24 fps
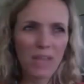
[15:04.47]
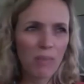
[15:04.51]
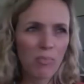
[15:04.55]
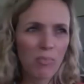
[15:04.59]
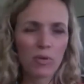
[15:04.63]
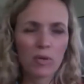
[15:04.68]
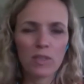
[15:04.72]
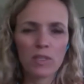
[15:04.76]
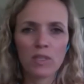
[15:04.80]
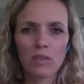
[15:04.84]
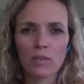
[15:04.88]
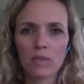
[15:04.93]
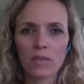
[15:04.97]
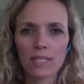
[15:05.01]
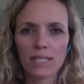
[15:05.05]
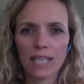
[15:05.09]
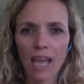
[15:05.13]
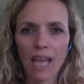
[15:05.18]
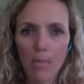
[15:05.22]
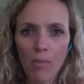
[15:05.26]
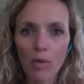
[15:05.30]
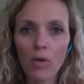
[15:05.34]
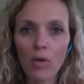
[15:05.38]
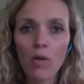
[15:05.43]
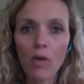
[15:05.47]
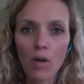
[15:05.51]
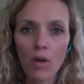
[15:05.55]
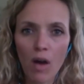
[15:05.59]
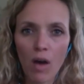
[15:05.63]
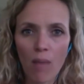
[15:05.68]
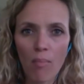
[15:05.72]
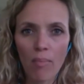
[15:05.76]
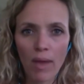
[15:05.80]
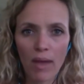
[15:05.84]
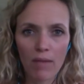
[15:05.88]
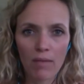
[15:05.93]
they produce chemical
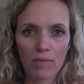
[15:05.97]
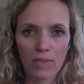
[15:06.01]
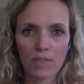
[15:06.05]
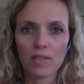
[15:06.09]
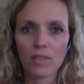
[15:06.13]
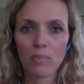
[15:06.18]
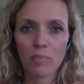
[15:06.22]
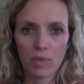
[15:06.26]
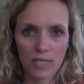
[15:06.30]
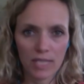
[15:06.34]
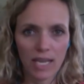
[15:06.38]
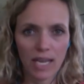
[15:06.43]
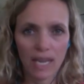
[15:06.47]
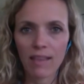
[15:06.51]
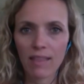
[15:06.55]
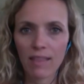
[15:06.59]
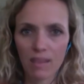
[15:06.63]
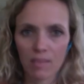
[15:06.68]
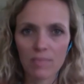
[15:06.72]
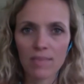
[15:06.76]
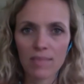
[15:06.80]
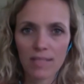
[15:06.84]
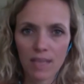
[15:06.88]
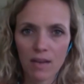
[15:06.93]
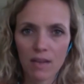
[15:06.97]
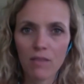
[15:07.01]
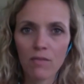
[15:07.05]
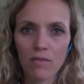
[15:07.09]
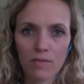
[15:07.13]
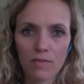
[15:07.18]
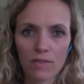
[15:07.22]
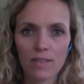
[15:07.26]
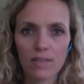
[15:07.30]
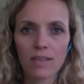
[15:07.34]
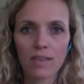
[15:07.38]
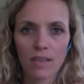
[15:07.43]
compounds to protect
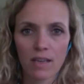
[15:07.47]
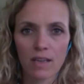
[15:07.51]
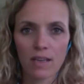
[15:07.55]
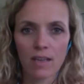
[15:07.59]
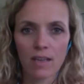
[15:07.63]
themselves.